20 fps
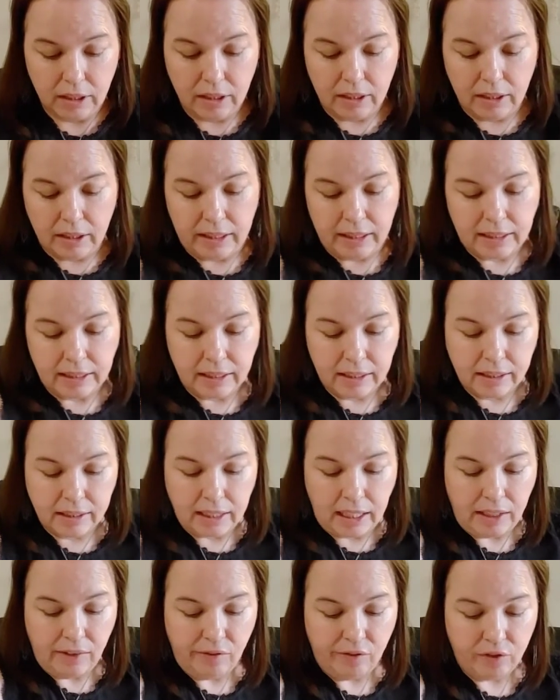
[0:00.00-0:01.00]
It's
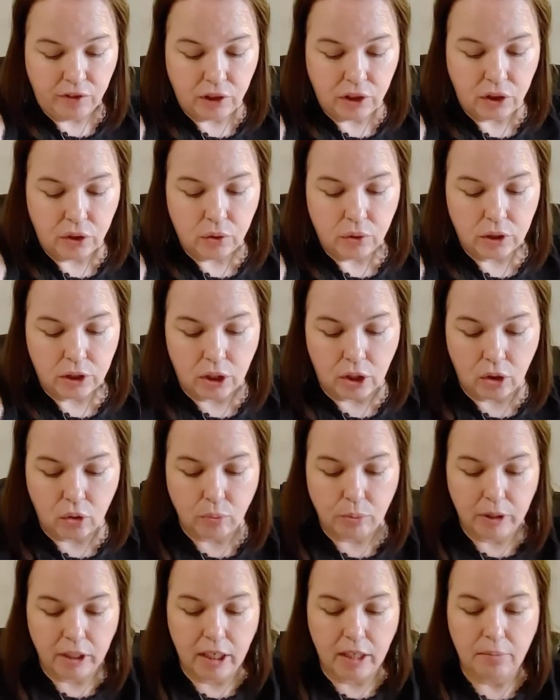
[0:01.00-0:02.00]
safe for you to
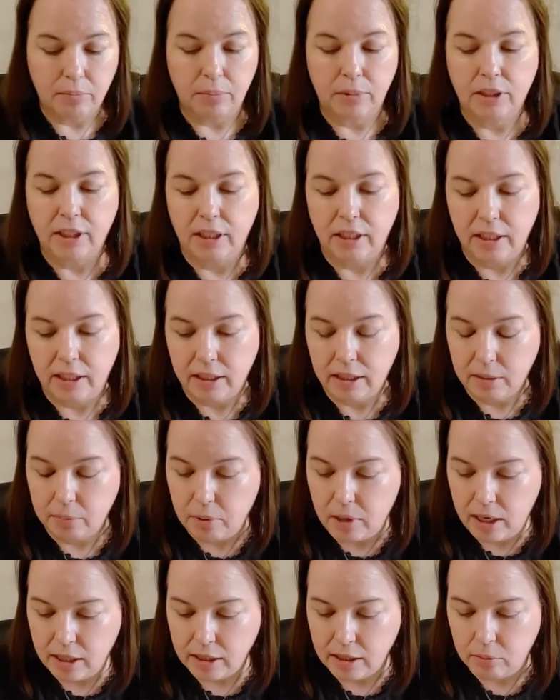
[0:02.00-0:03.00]
open up to this
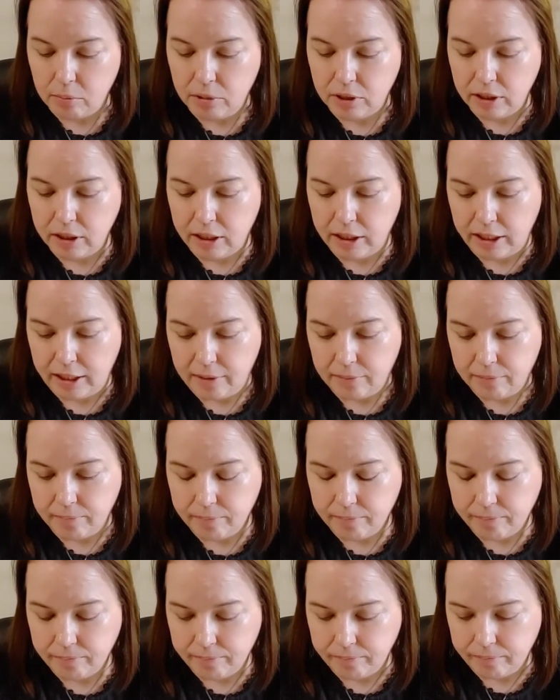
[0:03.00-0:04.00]
possibility.
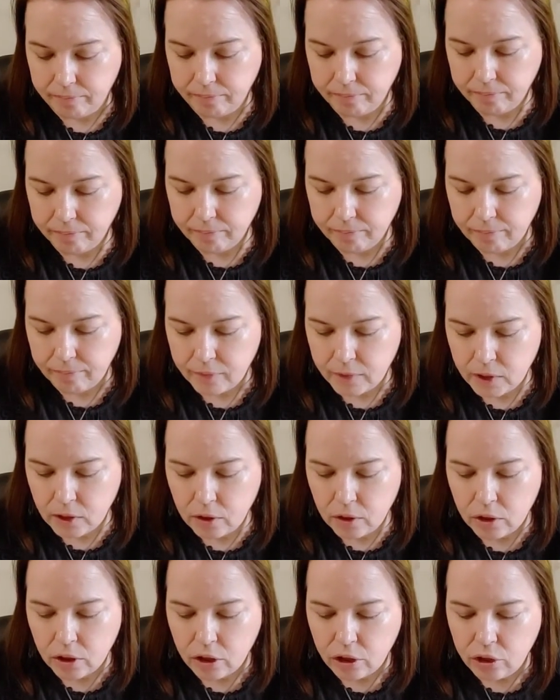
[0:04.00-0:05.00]

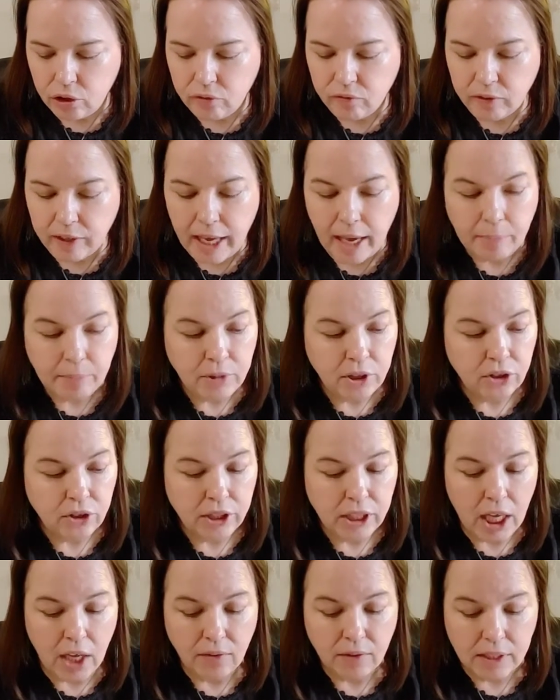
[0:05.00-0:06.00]
You've kept
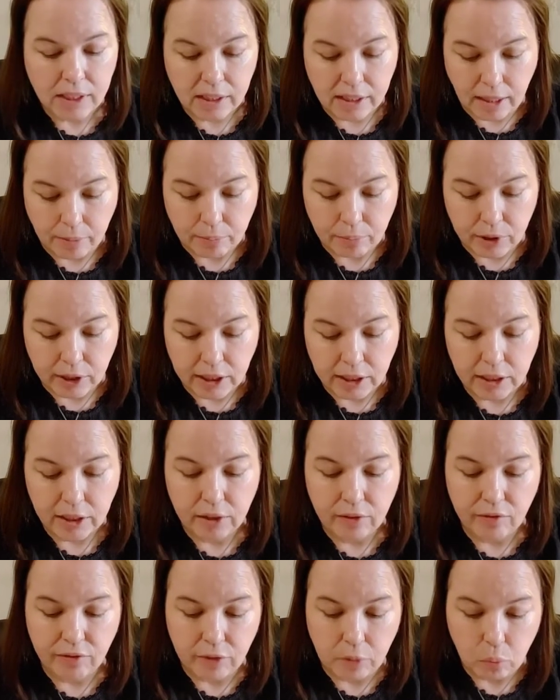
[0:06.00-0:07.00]
yourself separate
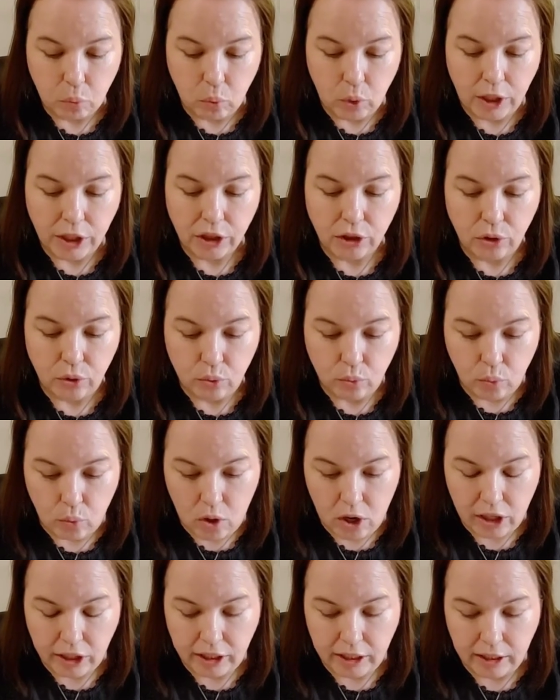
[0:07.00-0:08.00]
from what you
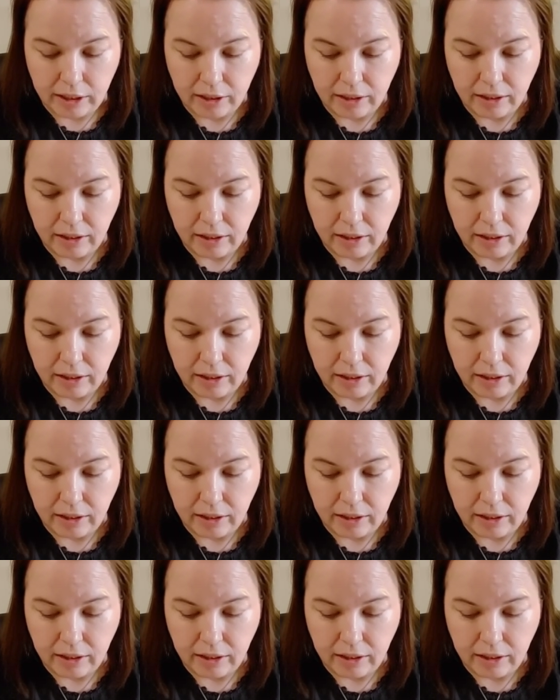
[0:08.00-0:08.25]
wanted